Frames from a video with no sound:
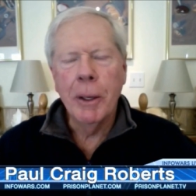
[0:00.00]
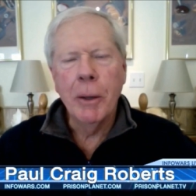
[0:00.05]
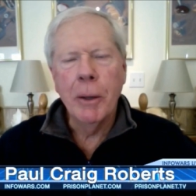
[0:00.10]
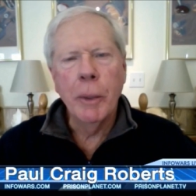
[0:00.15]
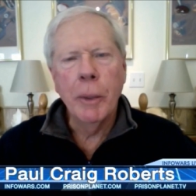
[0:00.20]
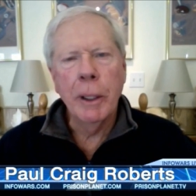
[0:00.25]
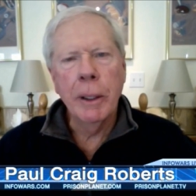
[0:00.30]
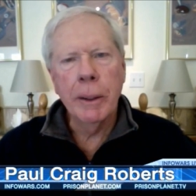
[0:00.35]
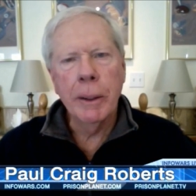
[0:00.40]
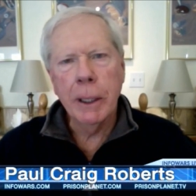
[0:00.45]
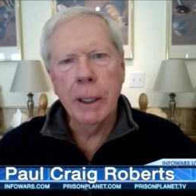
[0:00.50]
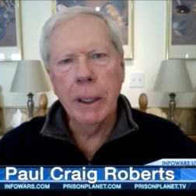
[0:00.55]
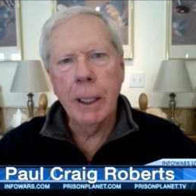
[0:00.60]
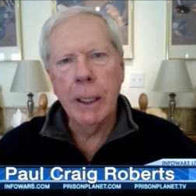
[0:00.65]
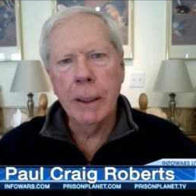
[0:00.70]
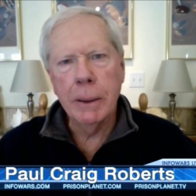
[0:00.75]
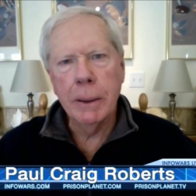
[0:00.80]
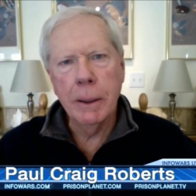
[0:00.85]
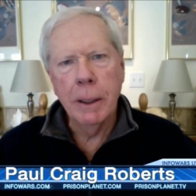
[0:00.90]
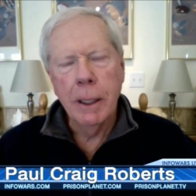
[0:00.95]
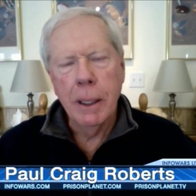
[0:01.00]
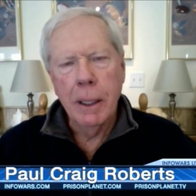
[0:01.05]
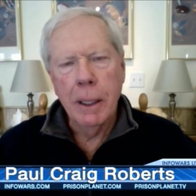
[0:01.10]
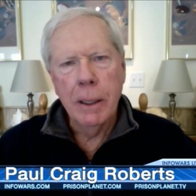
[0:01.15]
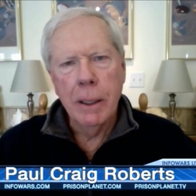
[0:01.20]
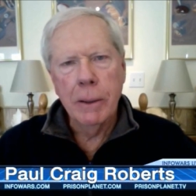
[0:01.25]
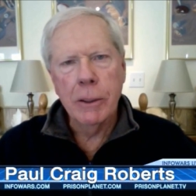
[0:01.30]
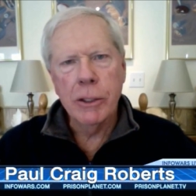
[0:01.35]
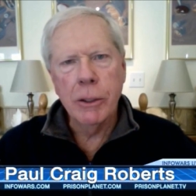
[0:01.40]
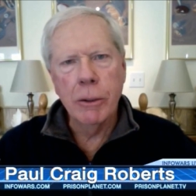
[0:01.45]
We're going to cut
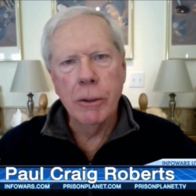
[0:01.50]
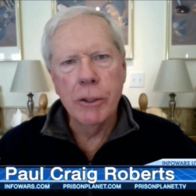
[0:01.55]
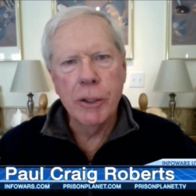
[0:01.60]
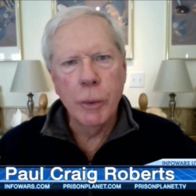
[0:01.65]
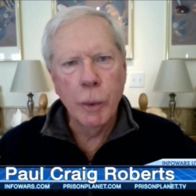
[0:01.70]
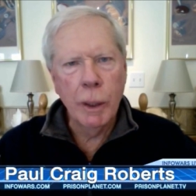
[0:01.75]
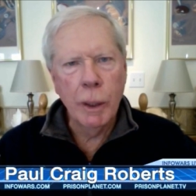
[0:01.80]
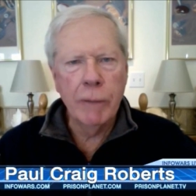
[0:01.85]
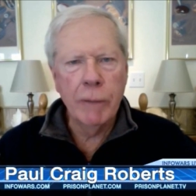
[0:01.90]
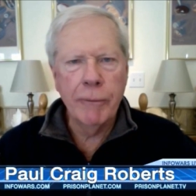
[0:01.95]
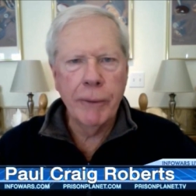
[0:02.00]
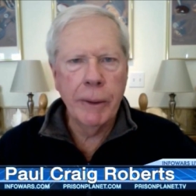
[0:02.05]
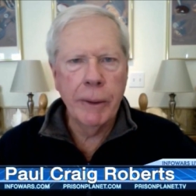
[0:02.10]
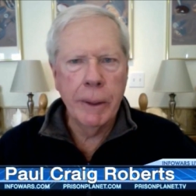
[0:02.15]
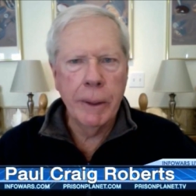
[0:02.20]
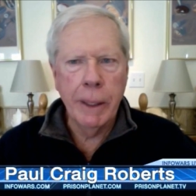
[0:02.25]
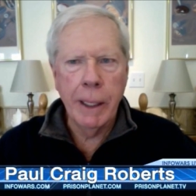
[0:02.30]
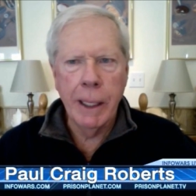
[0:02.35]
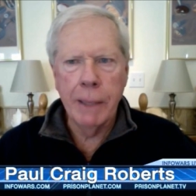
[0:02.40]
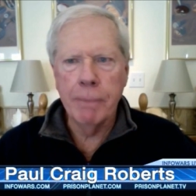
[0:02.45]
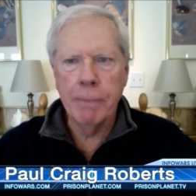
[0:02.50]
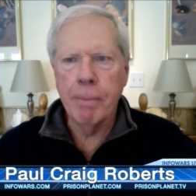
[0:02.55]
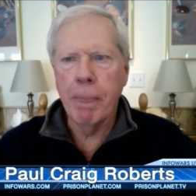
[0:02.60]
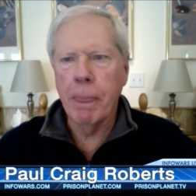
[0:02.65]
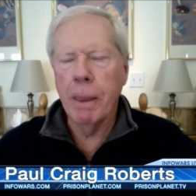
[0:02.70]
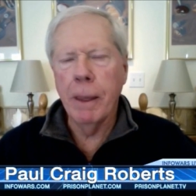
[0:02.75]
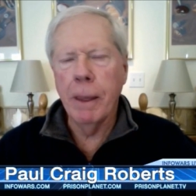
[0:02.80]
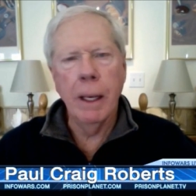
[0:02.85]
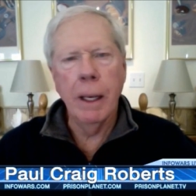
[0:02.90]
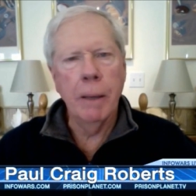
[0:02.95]
the social welfare net
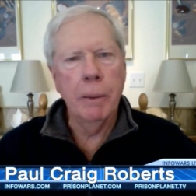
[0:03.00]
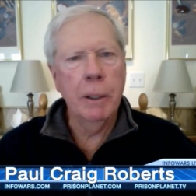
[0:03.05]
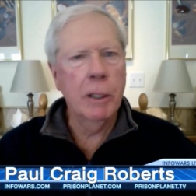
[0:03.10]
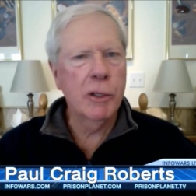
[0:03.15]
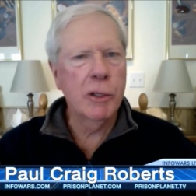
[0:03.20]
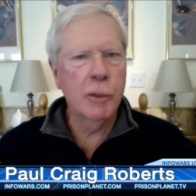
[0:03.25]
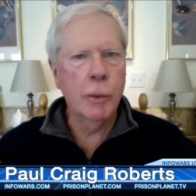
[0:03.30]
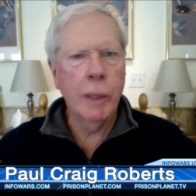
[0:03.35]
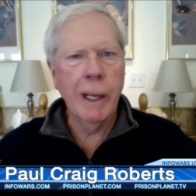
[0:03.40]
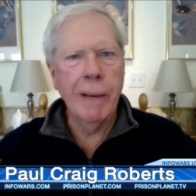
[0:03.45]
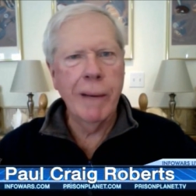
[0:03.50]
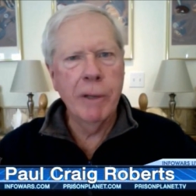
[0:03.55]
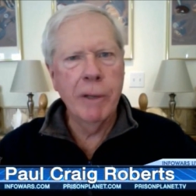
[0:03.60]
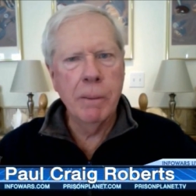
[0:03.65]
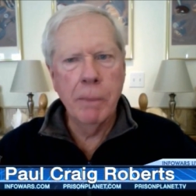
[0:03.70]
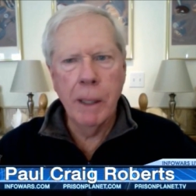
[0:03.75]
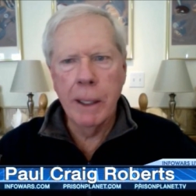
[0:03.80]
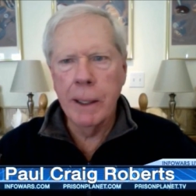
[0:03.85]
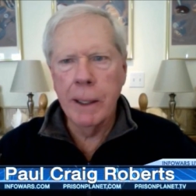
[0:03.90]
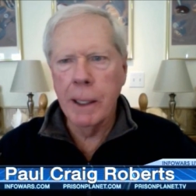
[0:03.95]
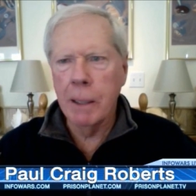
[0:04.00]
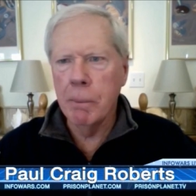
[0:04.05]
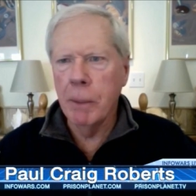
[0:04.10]
because we don't have any money,